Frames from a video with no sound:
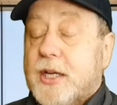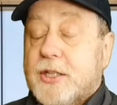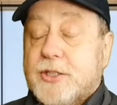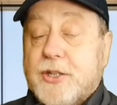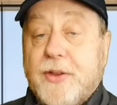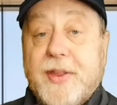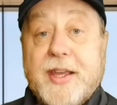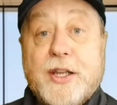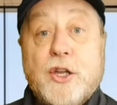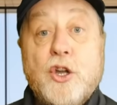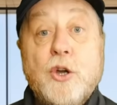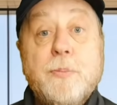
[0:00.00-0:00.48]

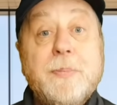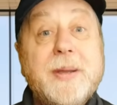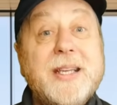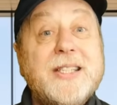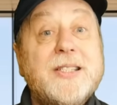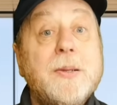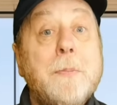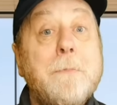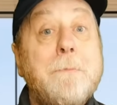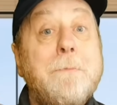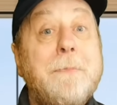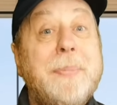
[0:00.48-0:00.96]
So there could be
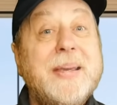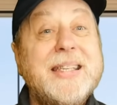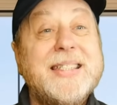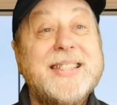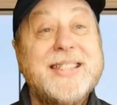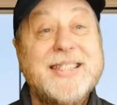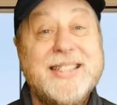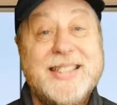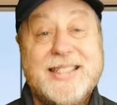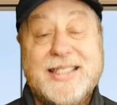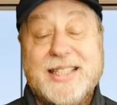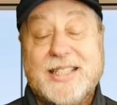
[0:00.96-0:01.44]
some
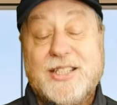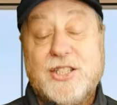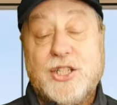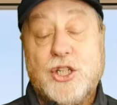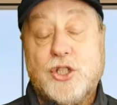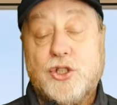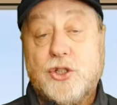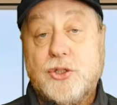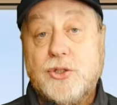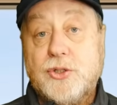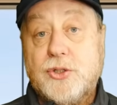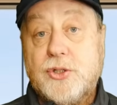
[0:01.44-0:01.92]
business
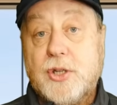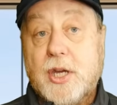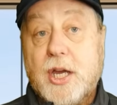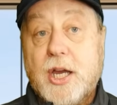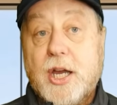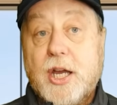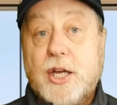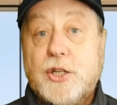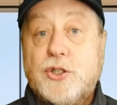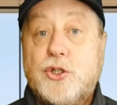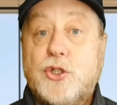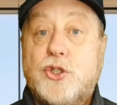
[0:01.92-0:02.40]
decisions
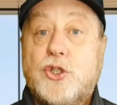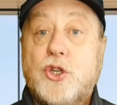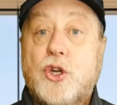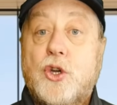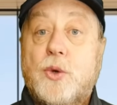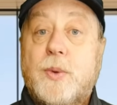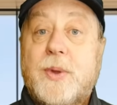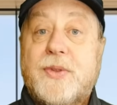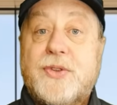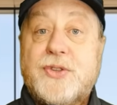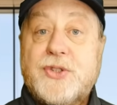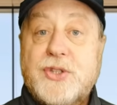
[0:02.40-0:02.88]
to
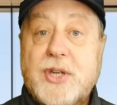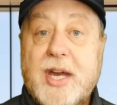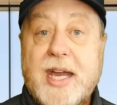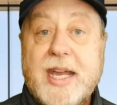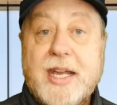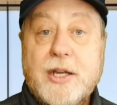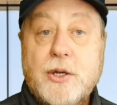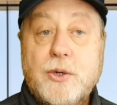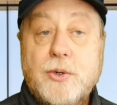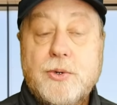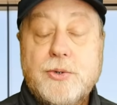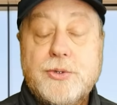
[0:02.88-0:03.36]
do with
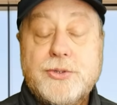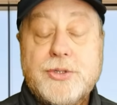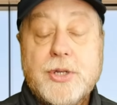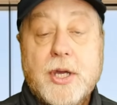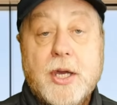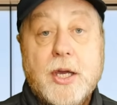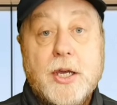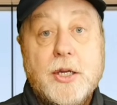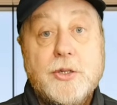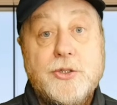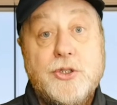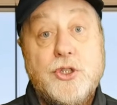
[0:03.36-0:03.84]
sales,
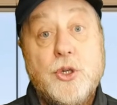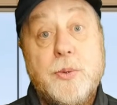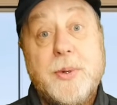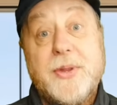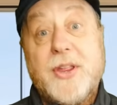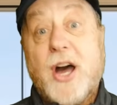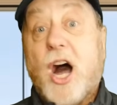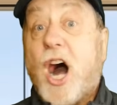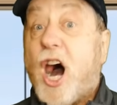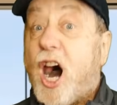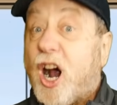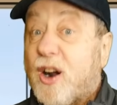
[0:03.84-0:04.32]
to do
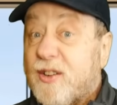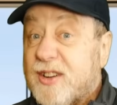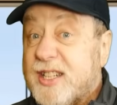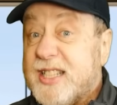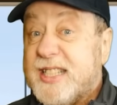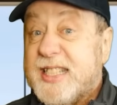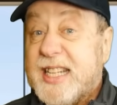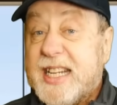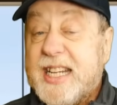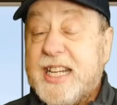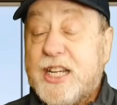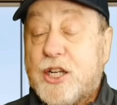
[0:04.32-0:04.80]
with
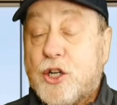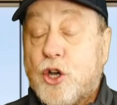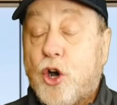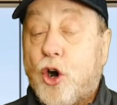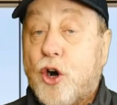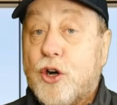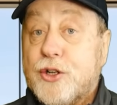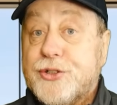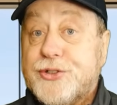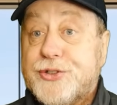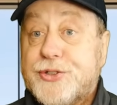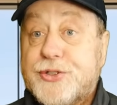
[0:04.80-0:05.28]
R&D
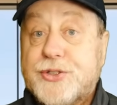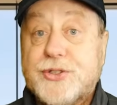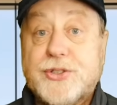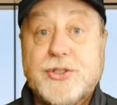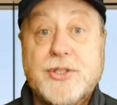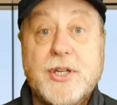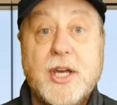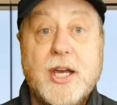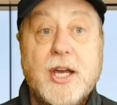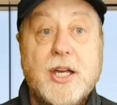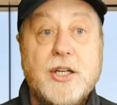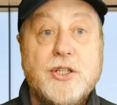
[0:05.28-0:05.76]

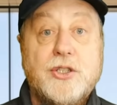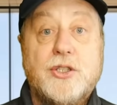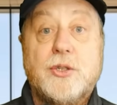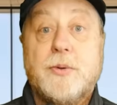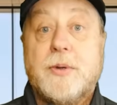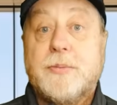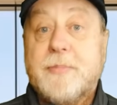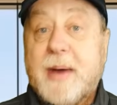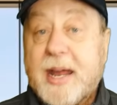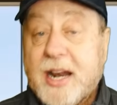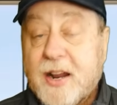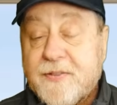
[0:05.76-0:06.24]
costs, to do
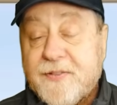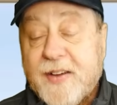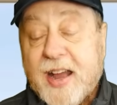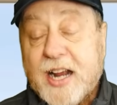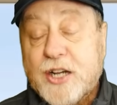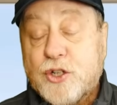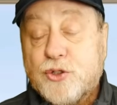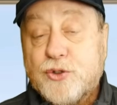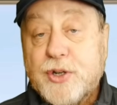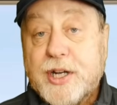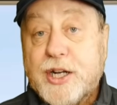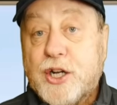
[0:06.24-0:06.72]
with
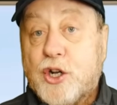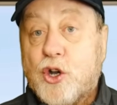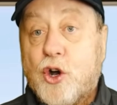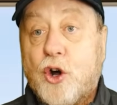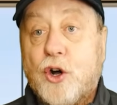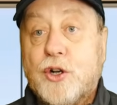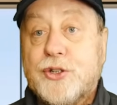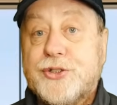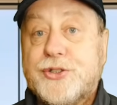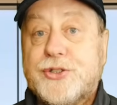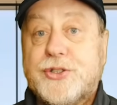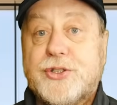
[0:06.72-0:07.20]
manufacturing
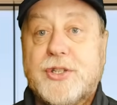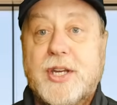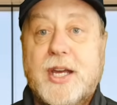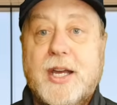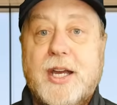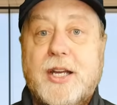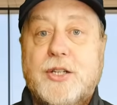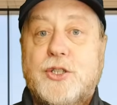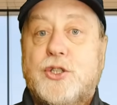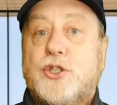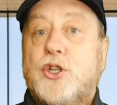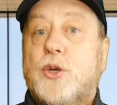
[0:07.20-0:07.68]
costs,
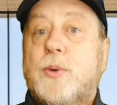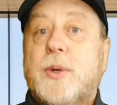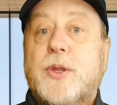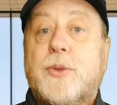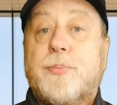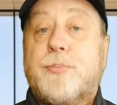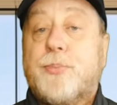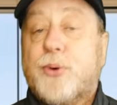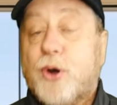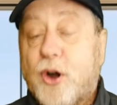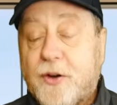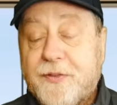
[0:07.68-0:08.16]
to do
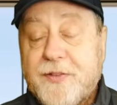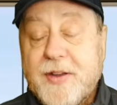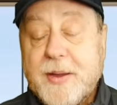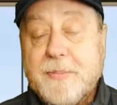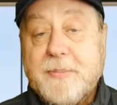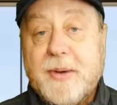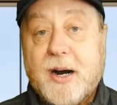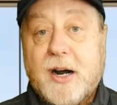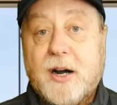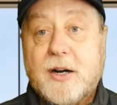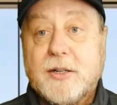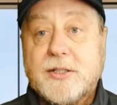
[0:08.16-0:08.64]
with
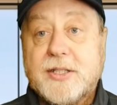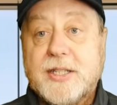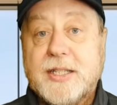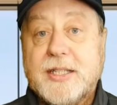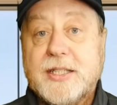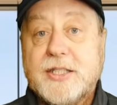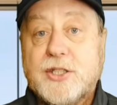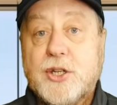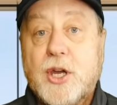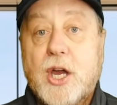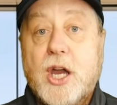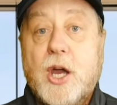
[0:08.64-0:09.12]
profit
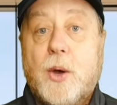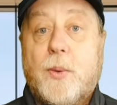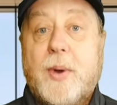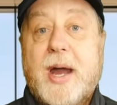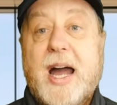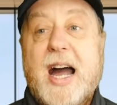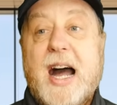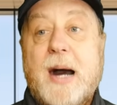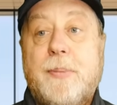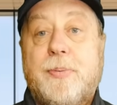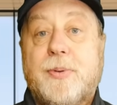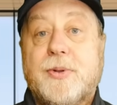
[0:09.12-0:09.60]
margins,
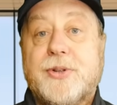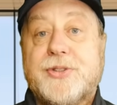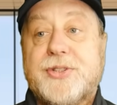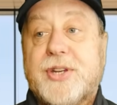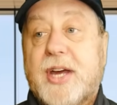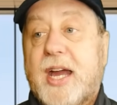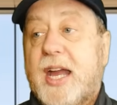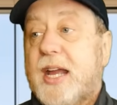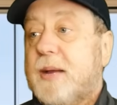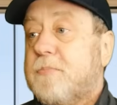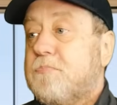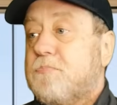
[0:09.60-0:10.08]
where Apple
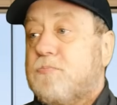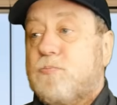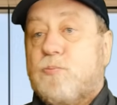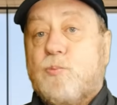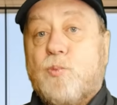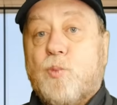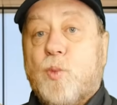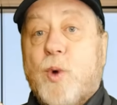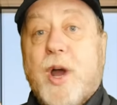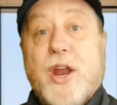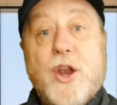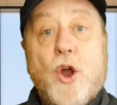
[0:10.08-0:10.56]
say,
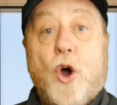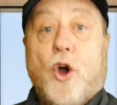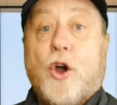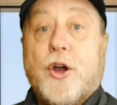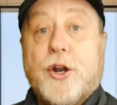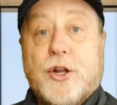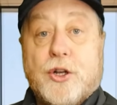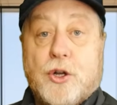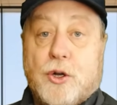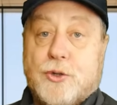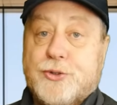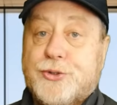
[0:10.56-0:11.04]
we're not
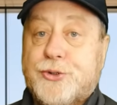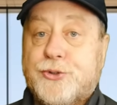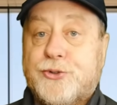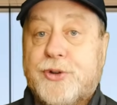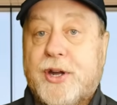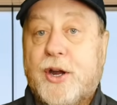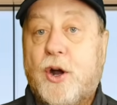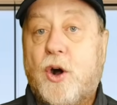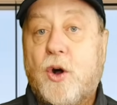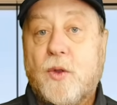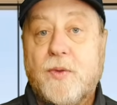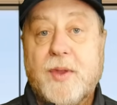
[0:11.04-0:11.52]
going to
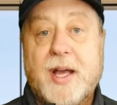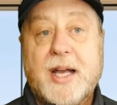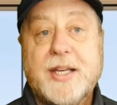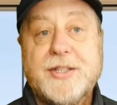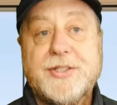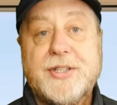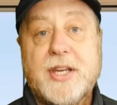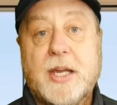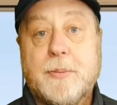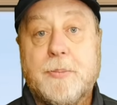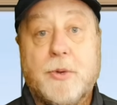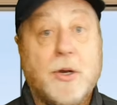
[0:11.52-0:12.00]
concentrate on
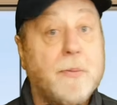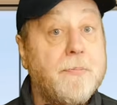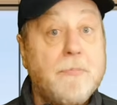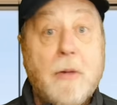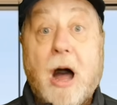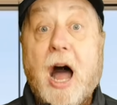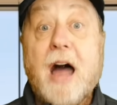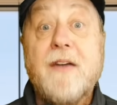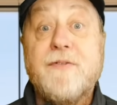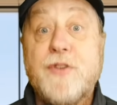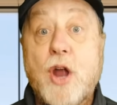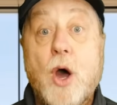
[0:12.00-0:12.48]
that segment.
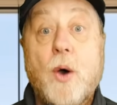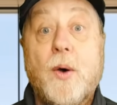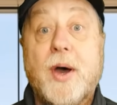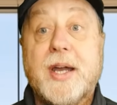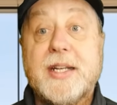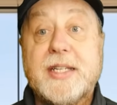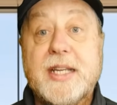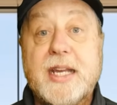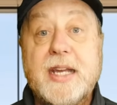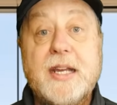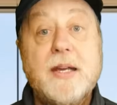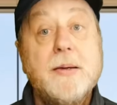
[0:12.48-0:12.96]
I have no
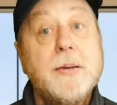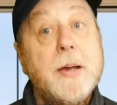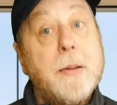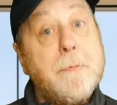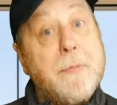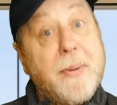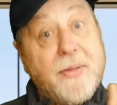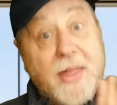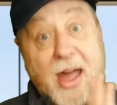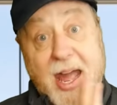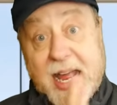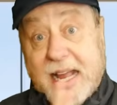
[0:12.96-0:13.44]
idea,
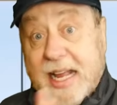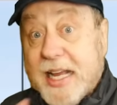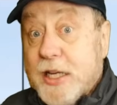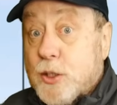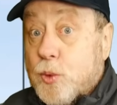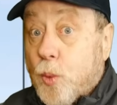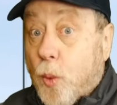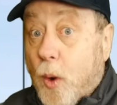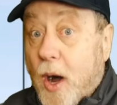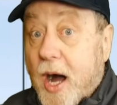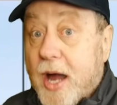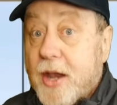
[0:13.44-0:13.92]
but that
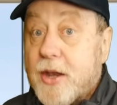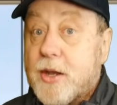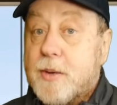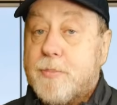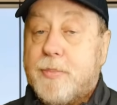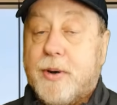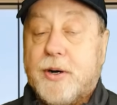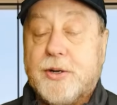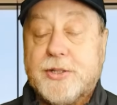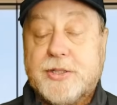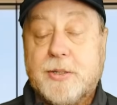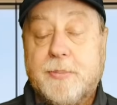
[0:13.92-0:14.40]
is one
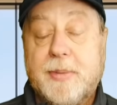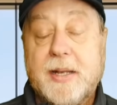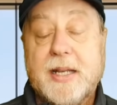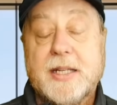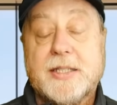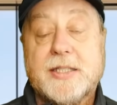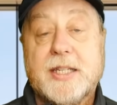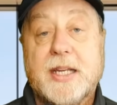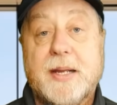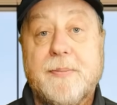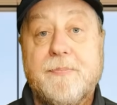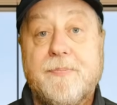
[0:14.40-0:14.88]

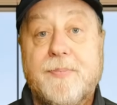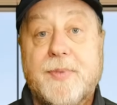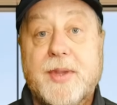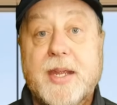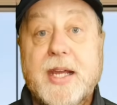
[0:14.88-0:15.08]
possibility.